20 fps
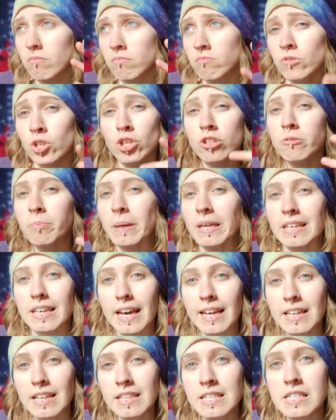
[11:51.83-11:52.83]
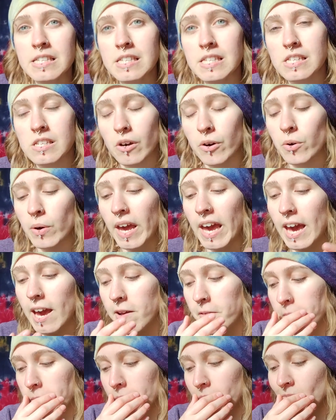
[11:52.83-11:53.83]
new beginnings,
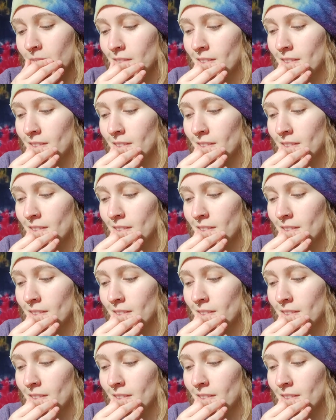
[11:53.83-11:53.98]
okay?